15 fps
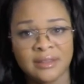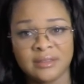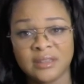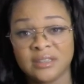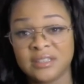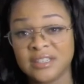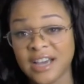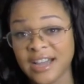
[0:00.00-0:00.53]
The
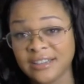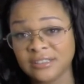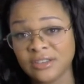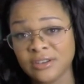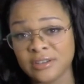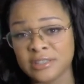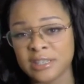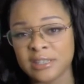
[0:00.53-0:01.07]

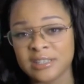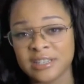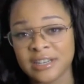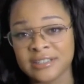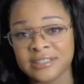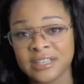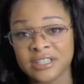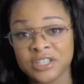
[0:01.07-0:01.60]
dialogue
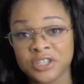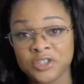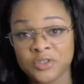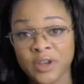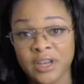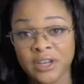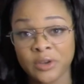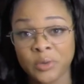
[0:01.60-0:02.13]
suggests that she's
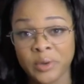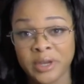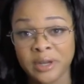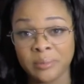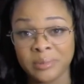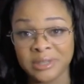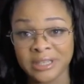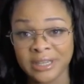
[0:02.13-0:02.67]
trying to create
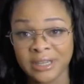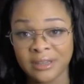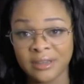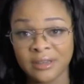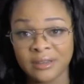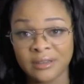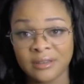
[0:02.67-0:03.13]
a plague,